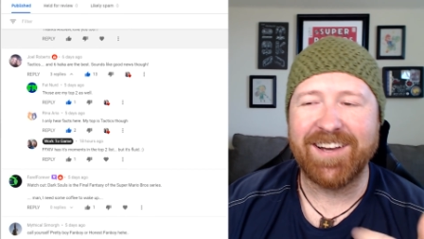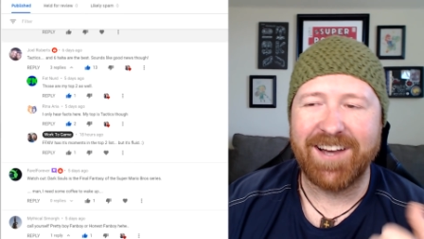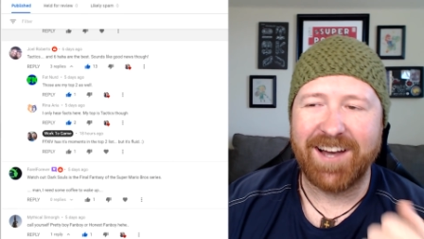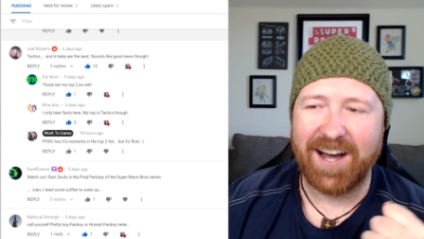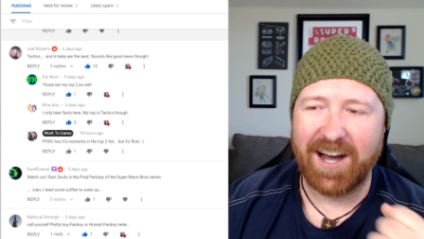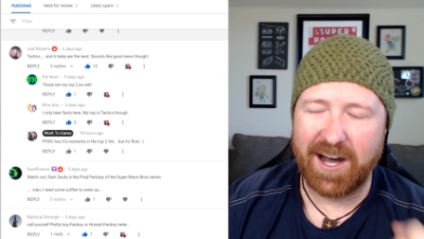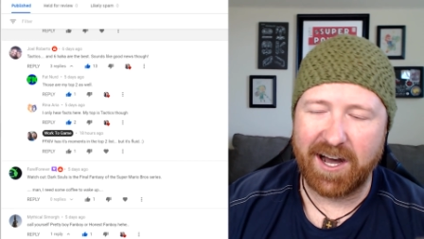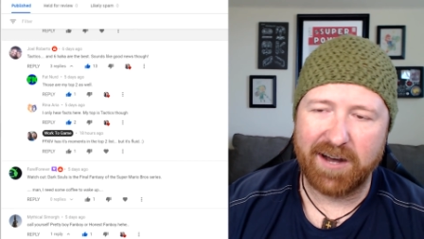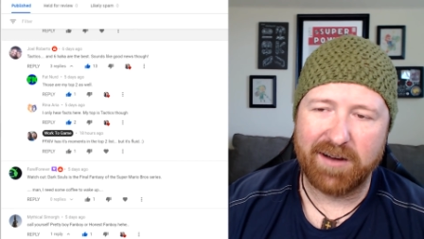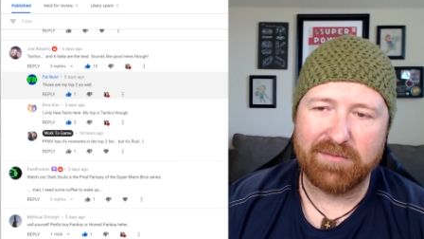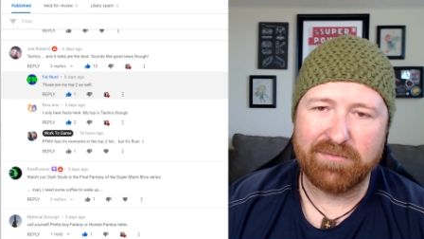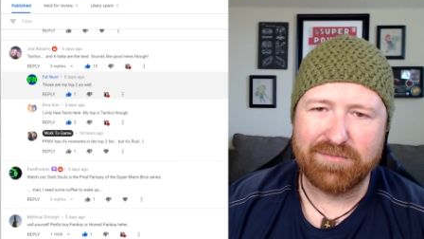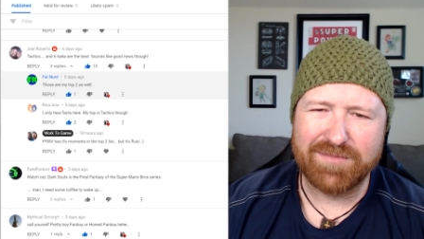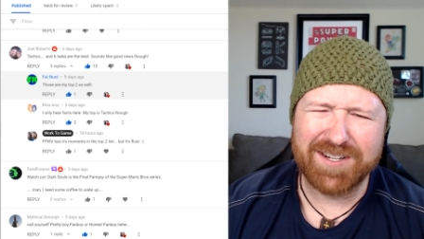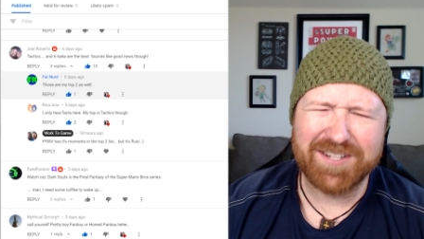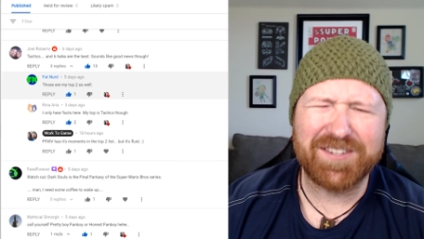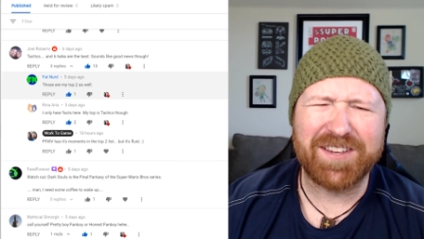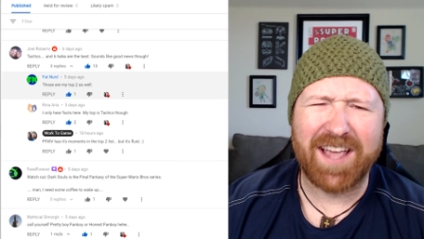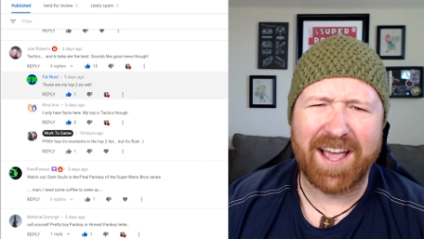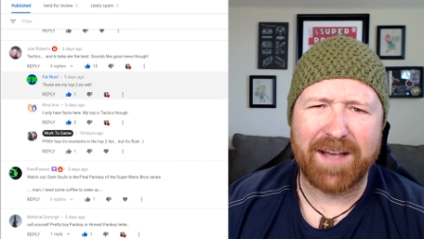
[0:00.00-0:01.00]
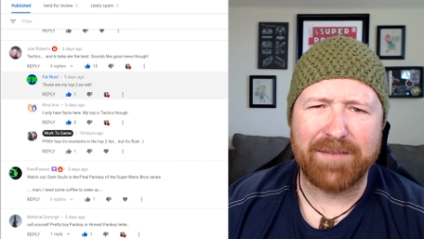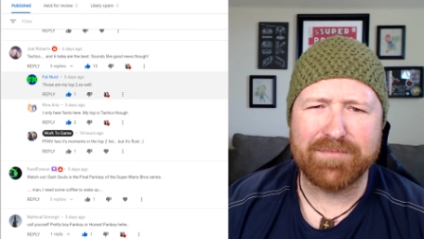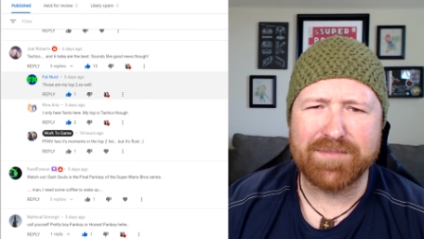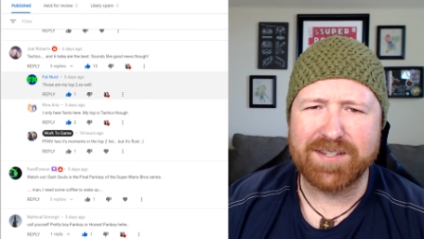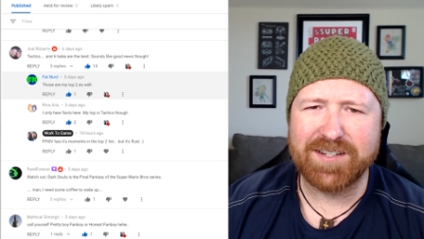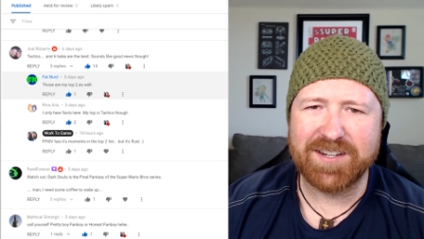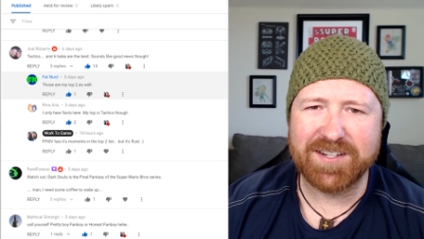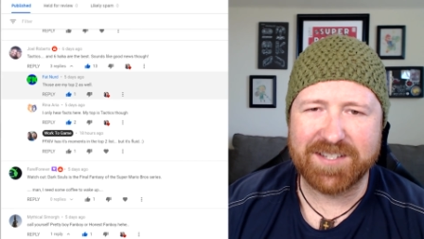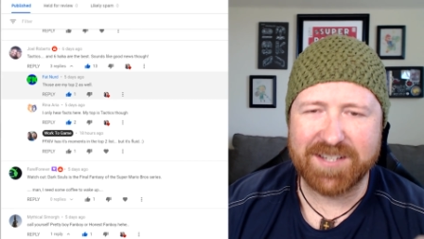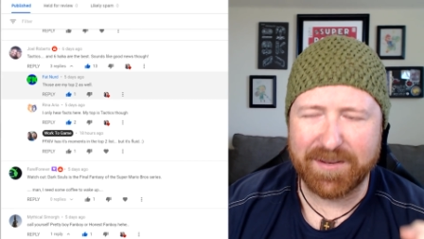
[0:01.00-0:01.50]
um, just games,
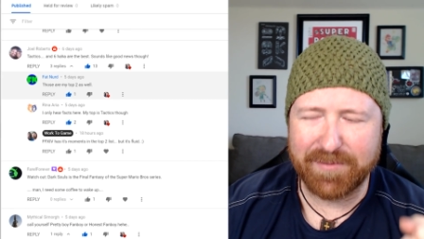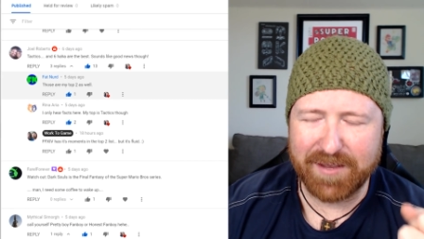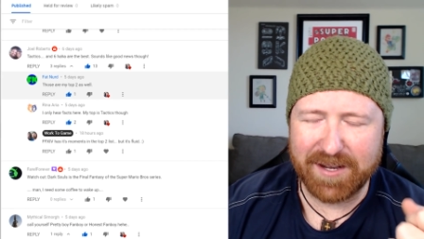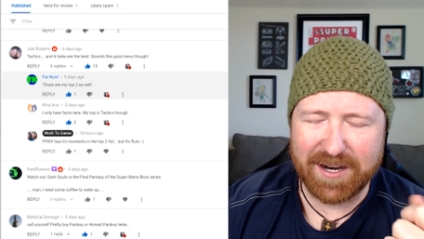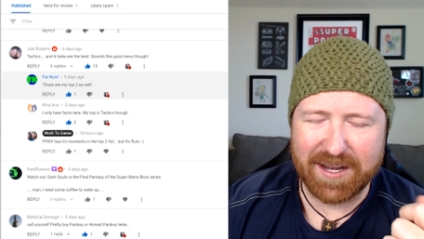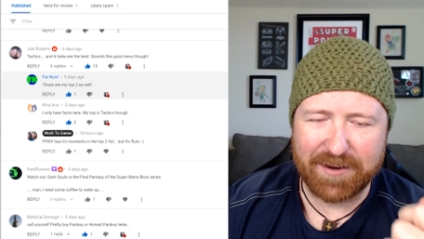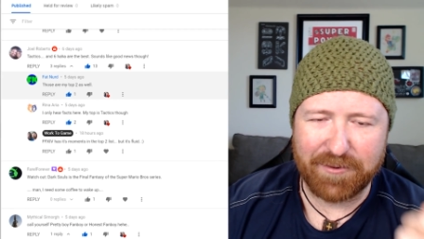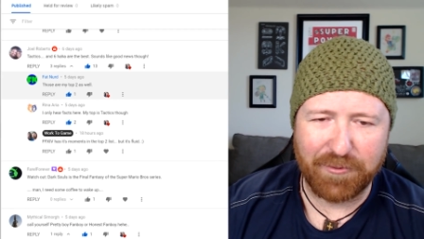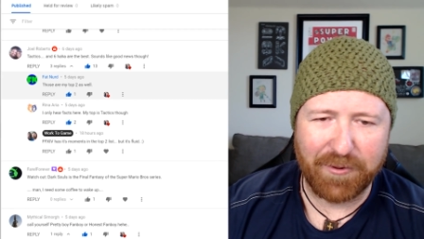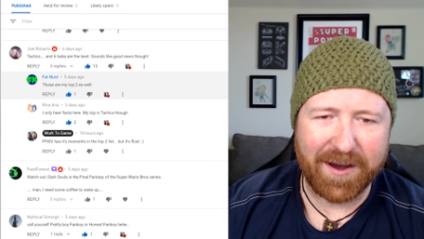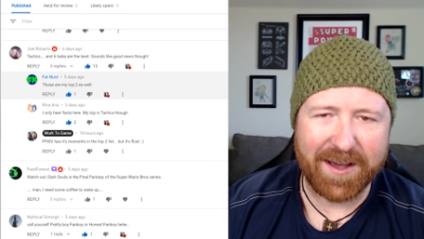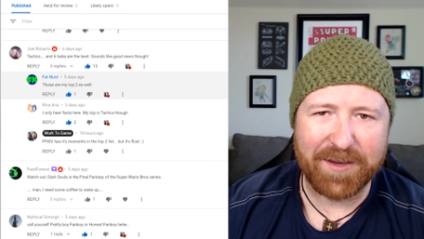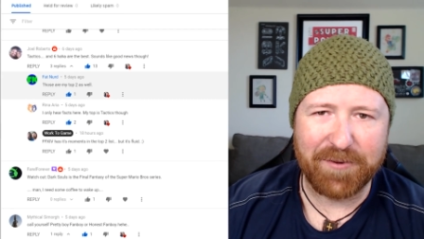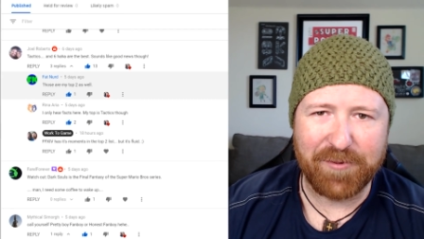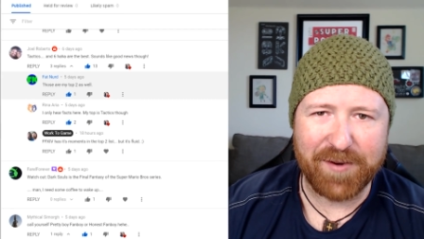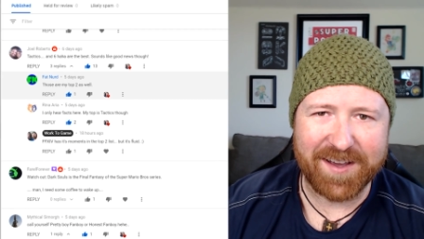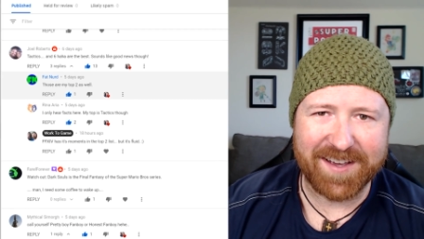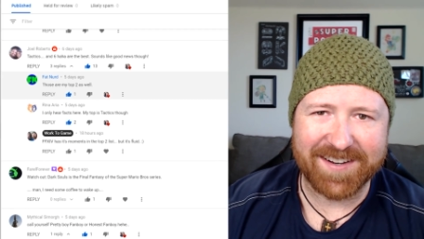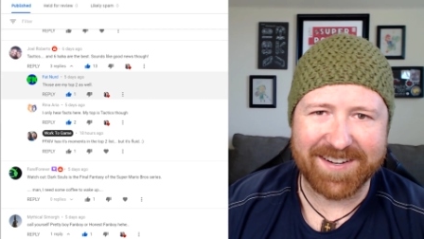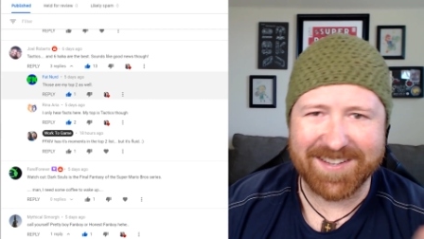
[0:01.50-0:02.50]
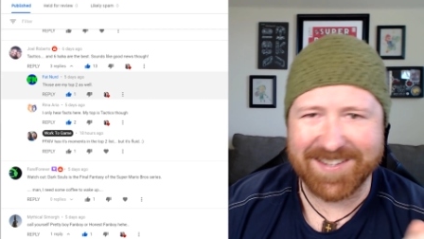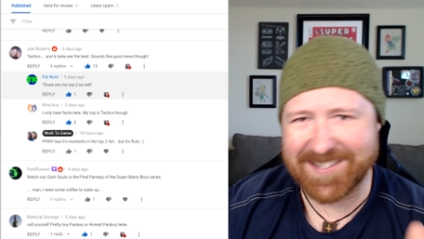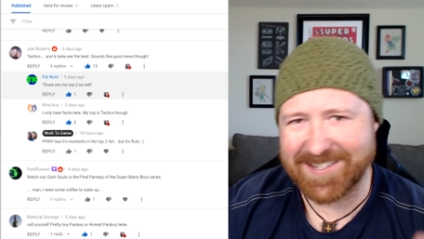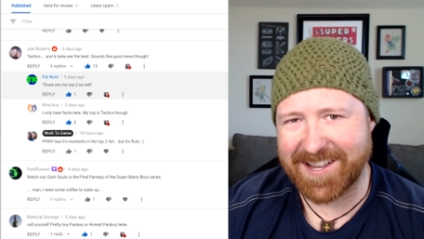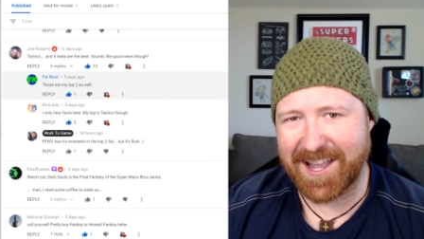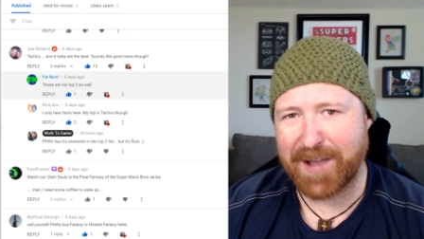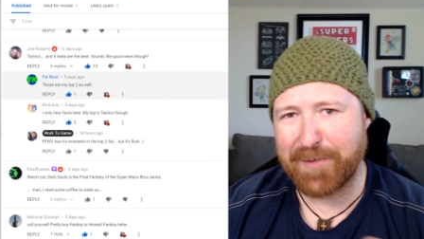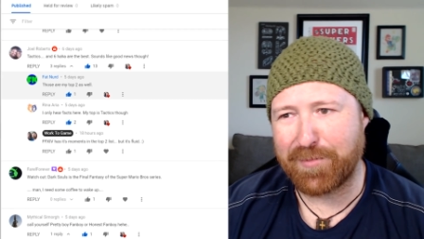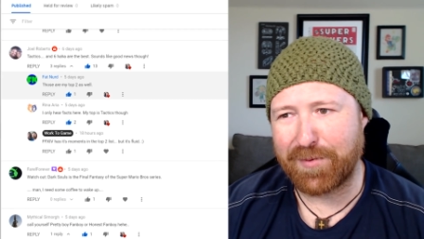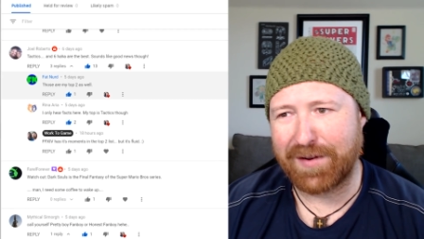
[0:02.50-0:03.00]
just something a way we can
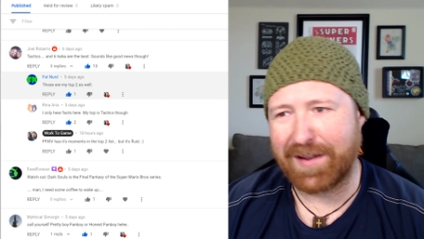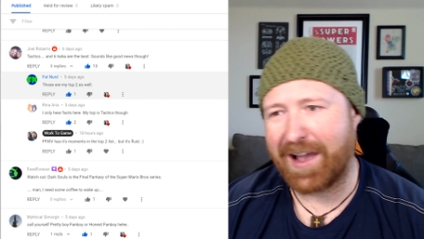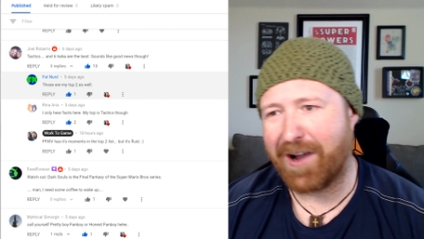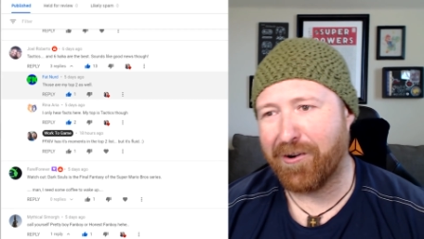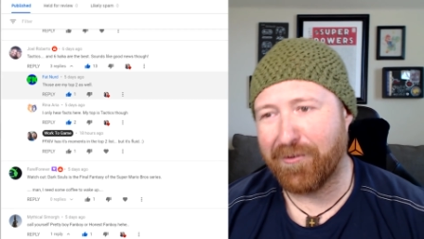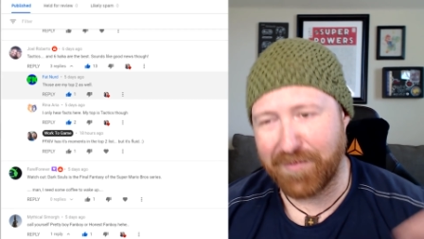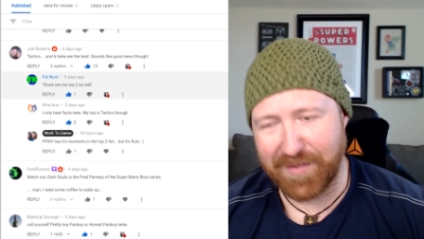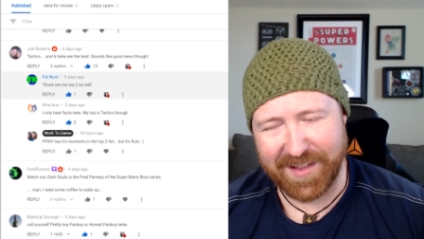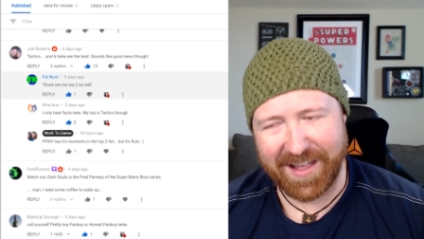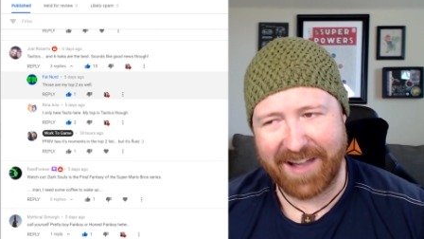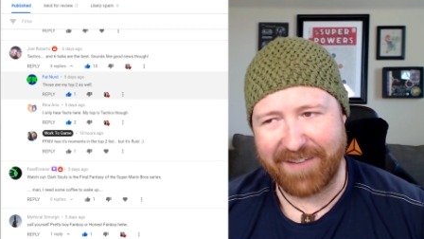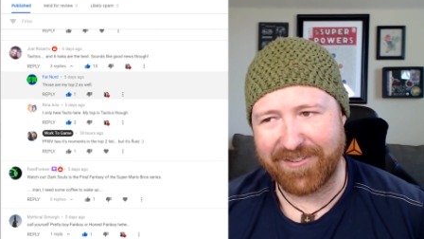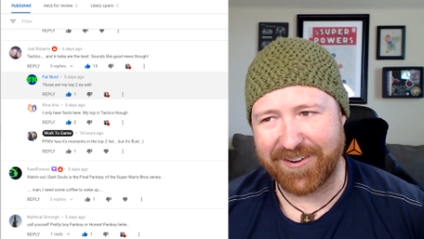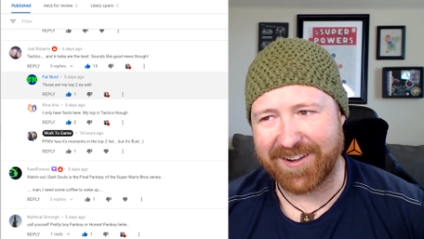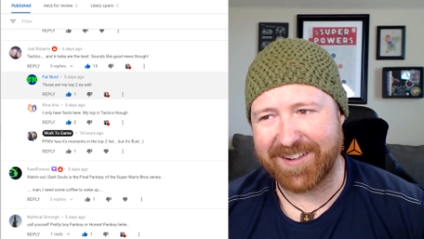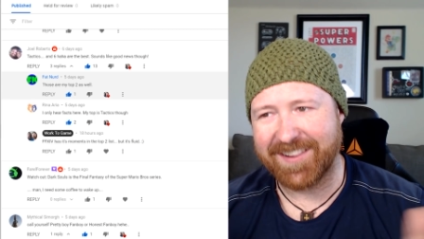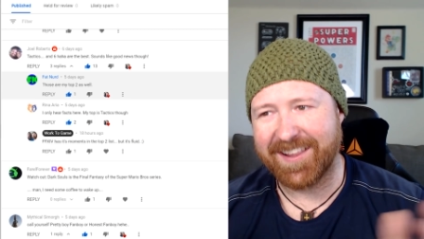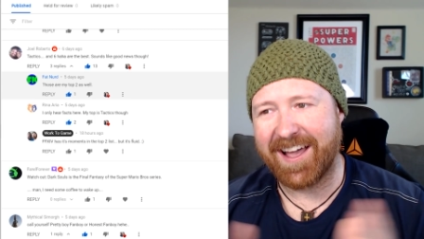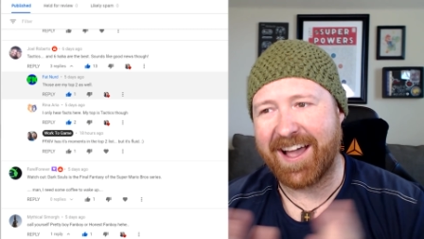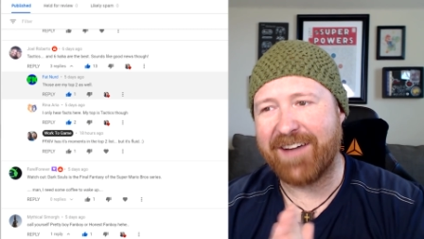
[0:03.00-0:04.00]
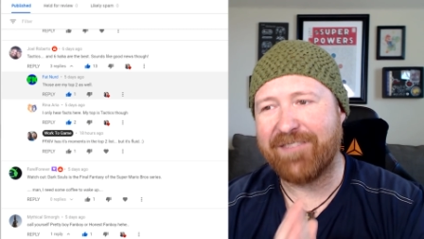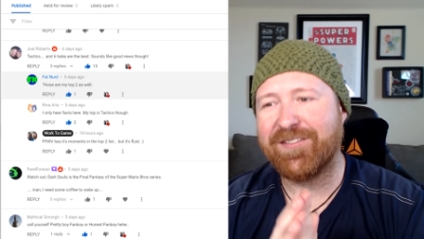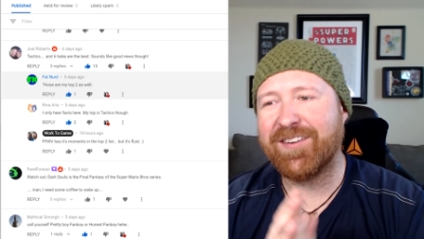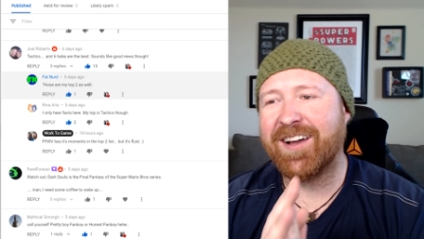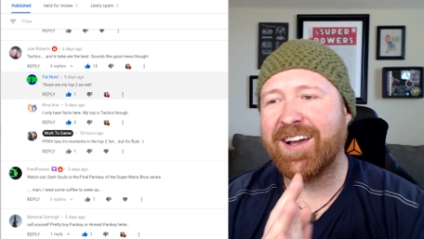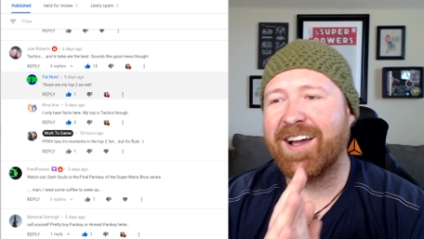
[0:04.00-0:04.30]
escape and hopefully have a good laugh.